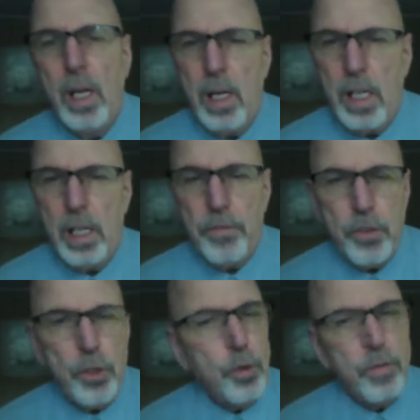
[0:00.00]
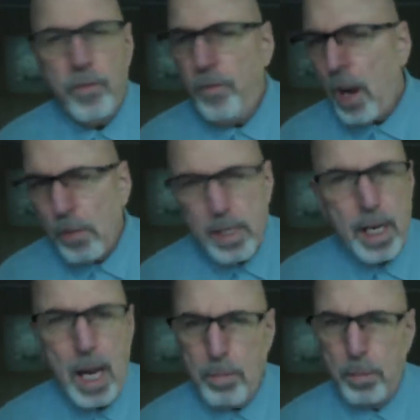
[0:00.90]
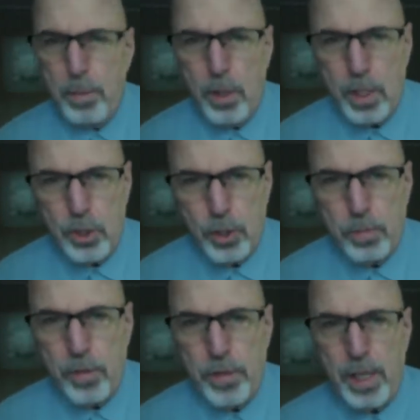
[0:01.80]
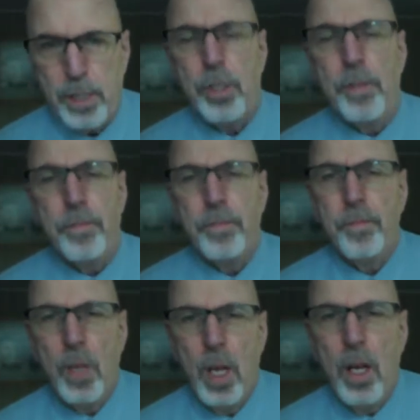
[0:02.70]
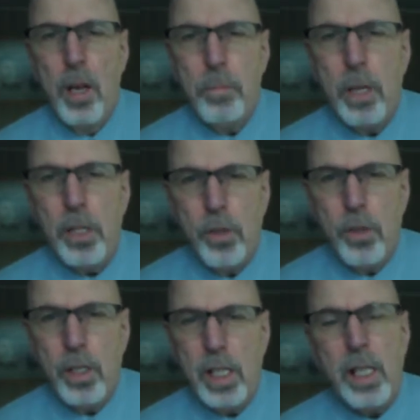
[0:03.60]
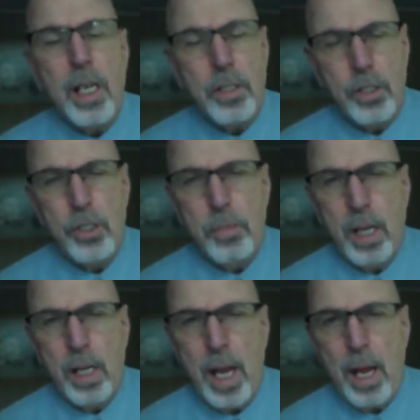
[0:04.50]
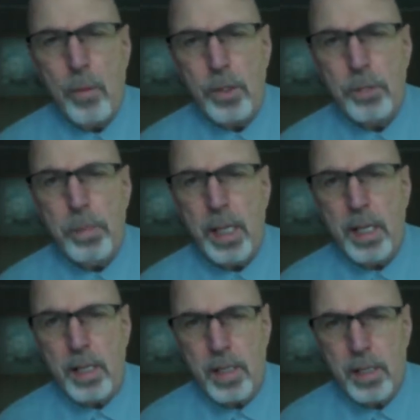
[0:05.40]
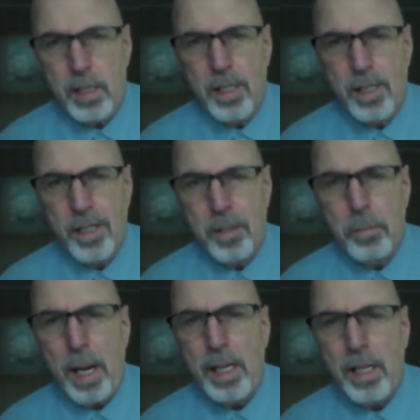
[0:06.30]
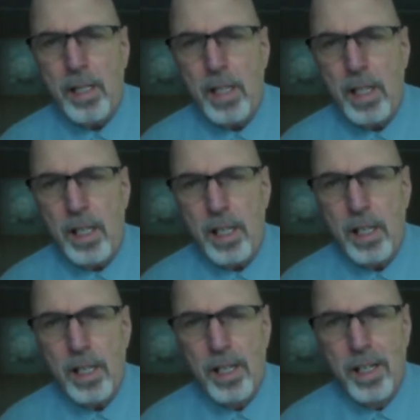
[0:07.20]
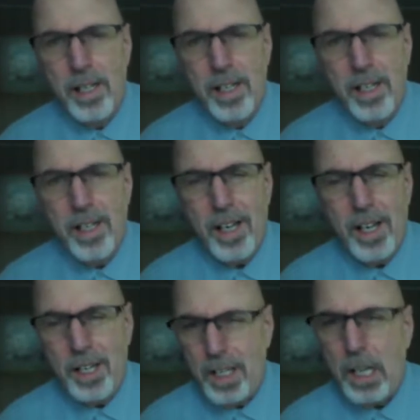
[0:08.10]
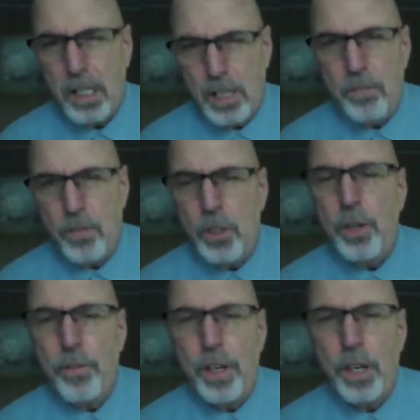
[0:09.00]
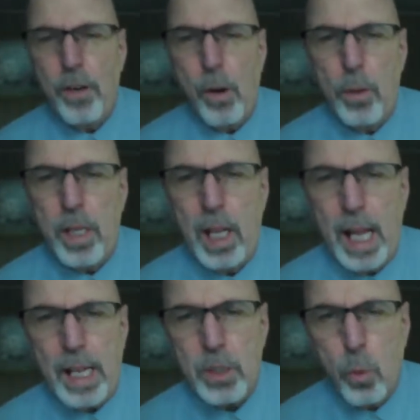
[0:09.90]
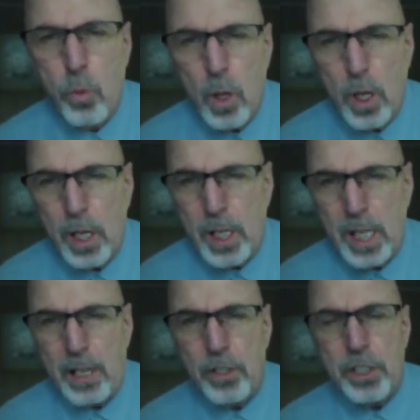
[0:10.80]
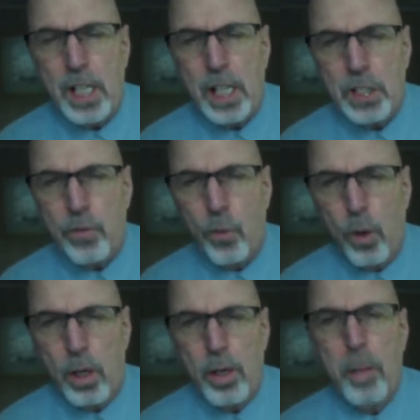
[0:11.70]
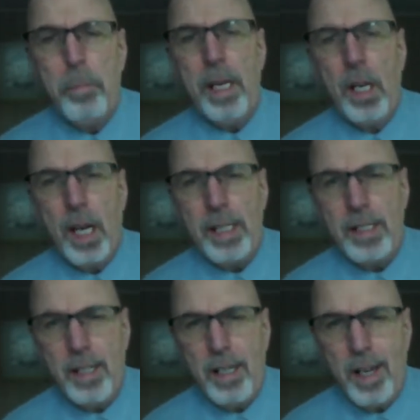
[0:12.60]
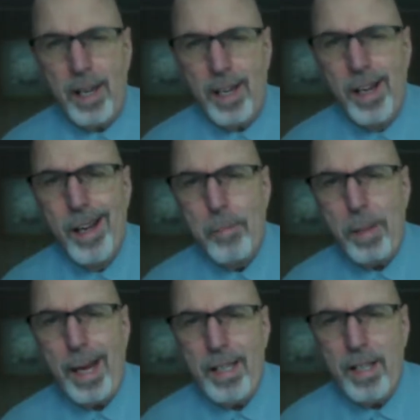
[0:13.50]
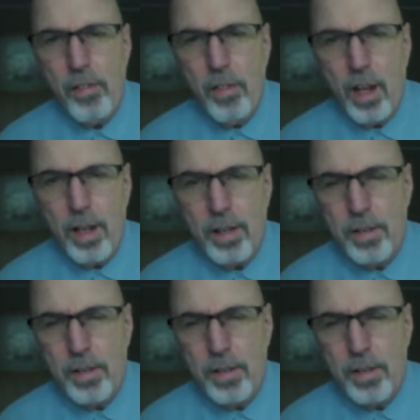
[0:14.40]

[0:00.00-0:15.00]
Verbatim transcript: if you're very capable in your profession, but you're the, excuse my language, PETA, pain in the, and I'll leave you to figure out what the last uh, letter stands for P I T A, pain in the